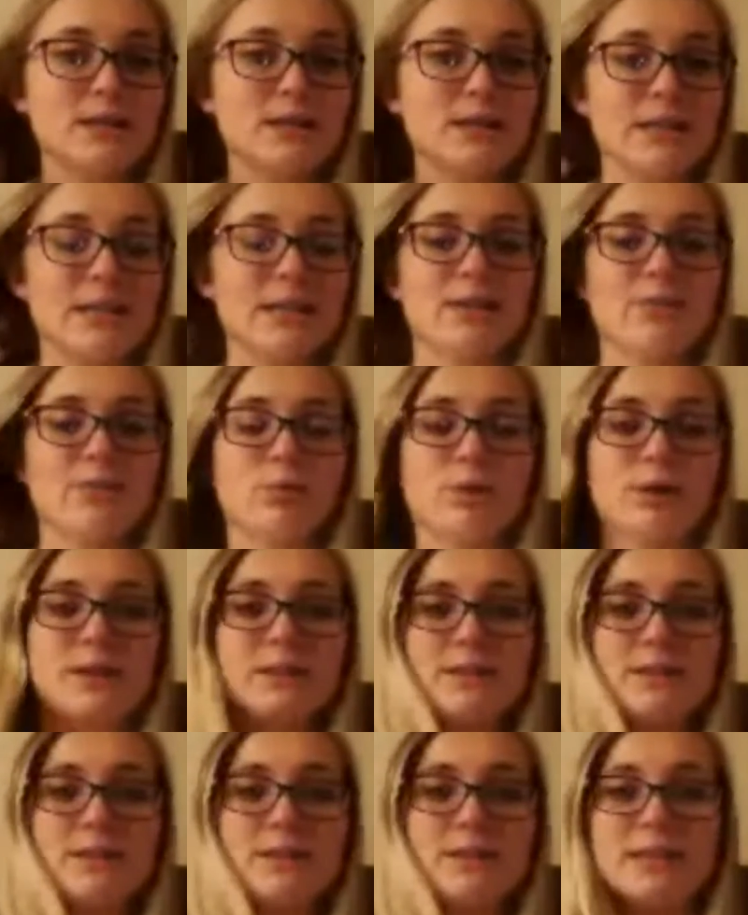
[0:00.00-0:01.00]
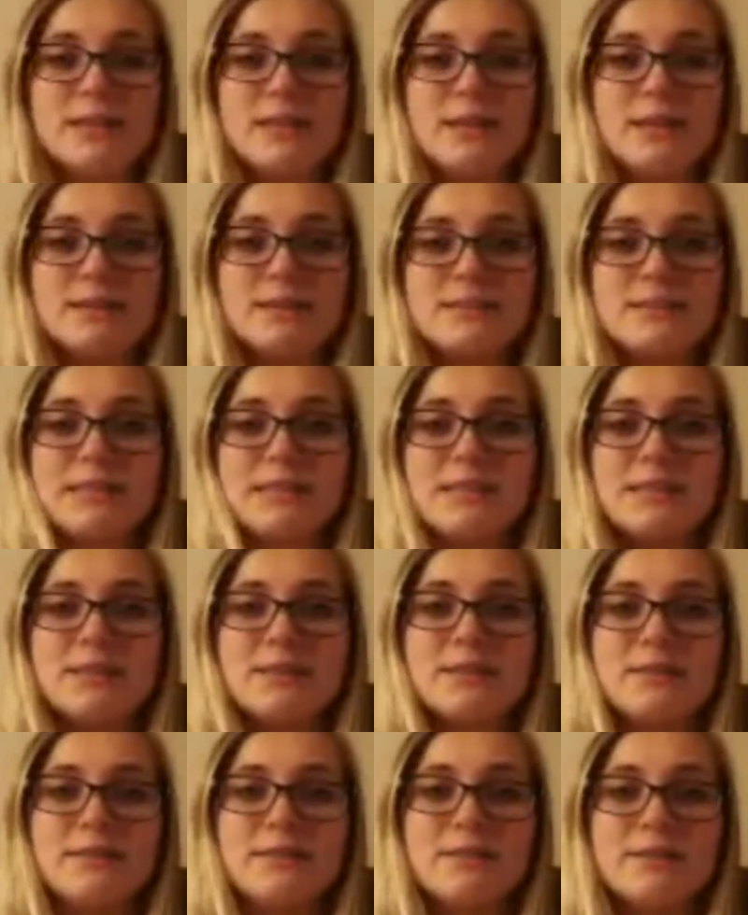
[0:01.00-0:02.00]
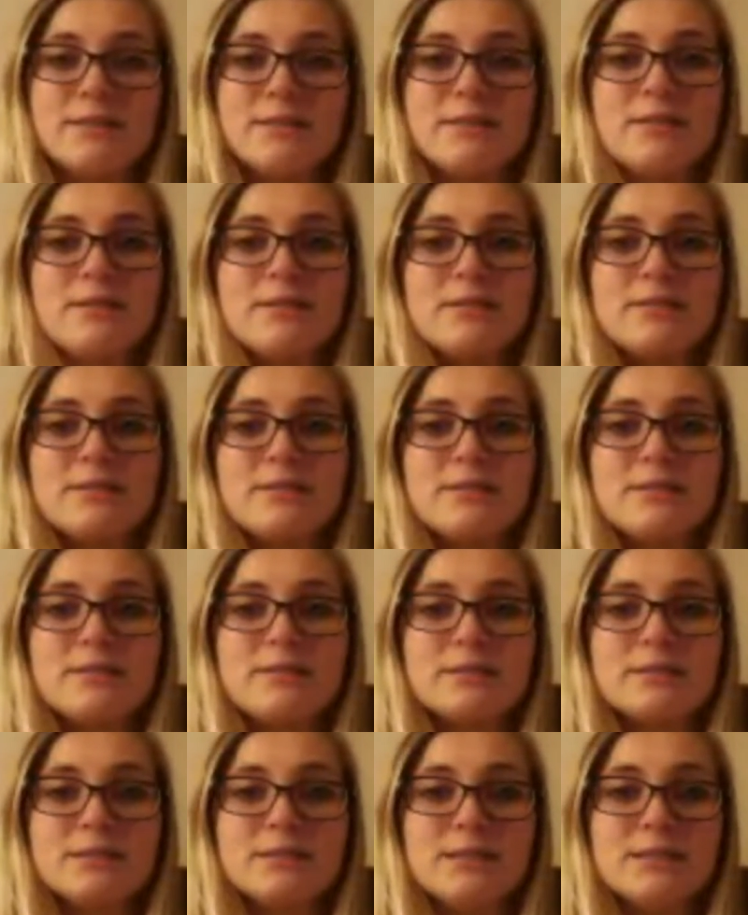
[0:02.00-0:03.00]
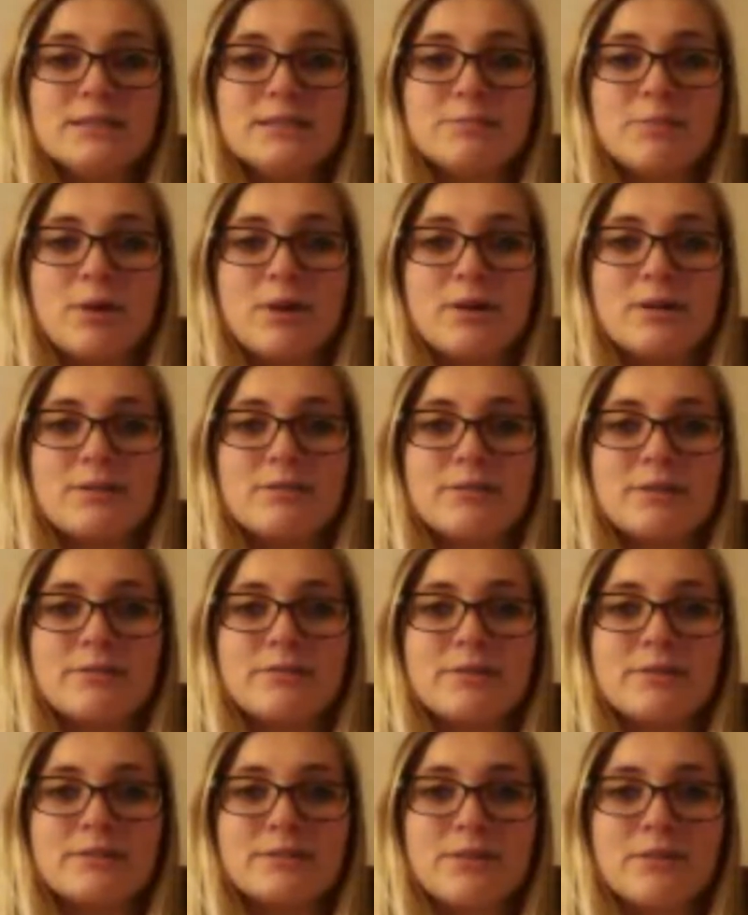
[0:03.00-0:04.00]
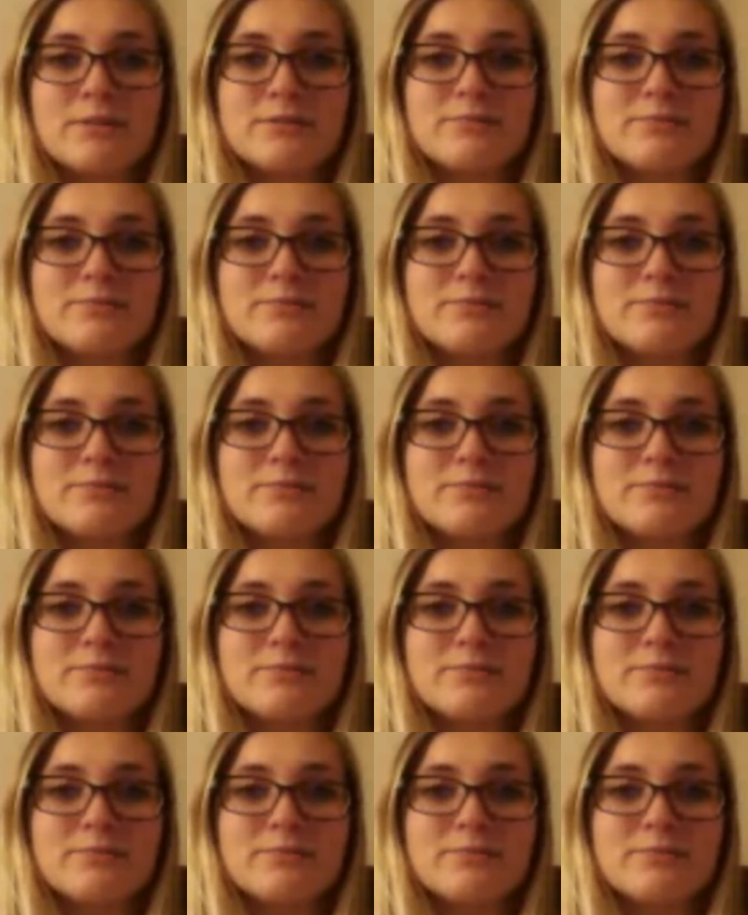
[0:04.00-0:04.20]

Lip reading: and -1 in the Z spot or whatever it's called.